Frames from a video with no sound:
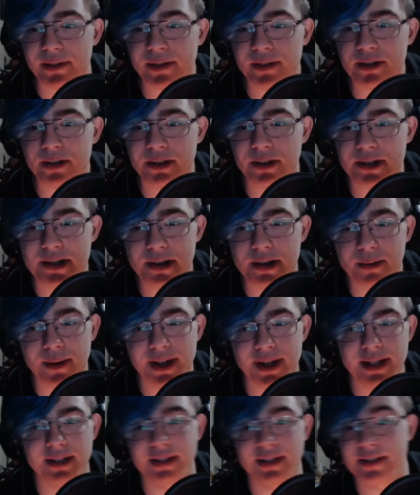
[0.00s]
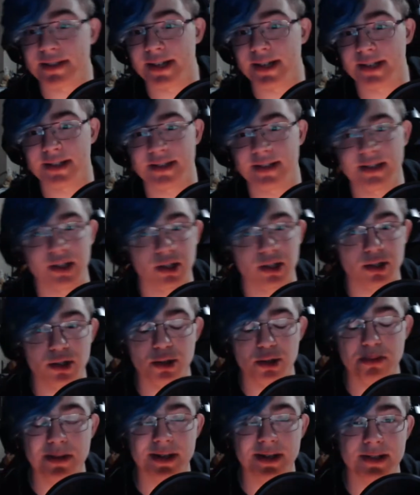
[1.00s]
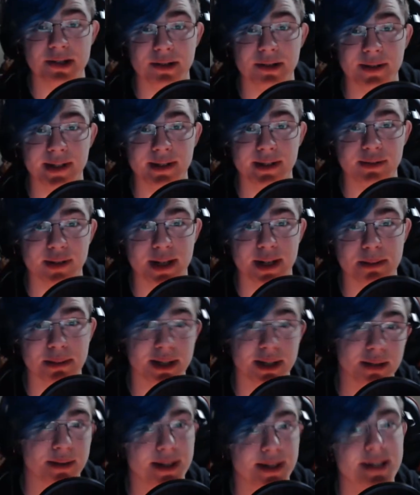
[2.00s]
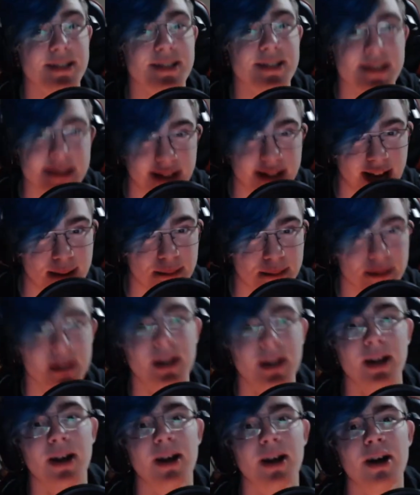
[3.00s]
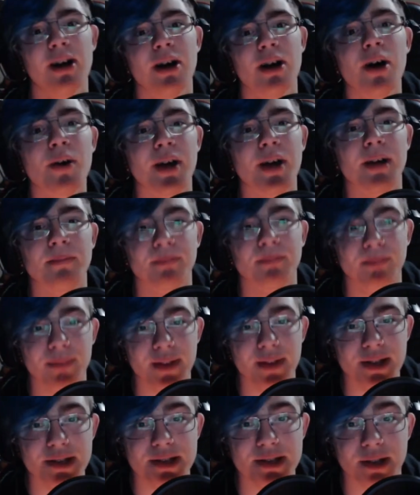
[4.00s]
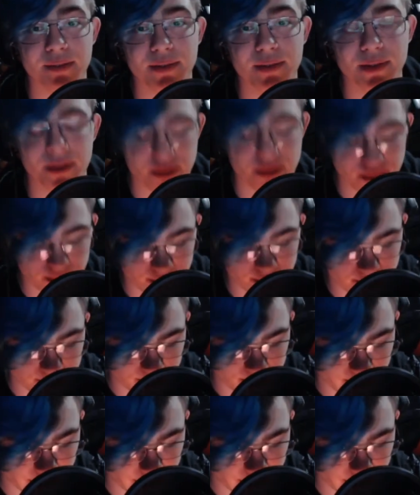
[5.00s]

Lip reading: ado, let's get right into this. I took 2 minutes already of rambling. We need to stop. Okay, so without further ado, let's get right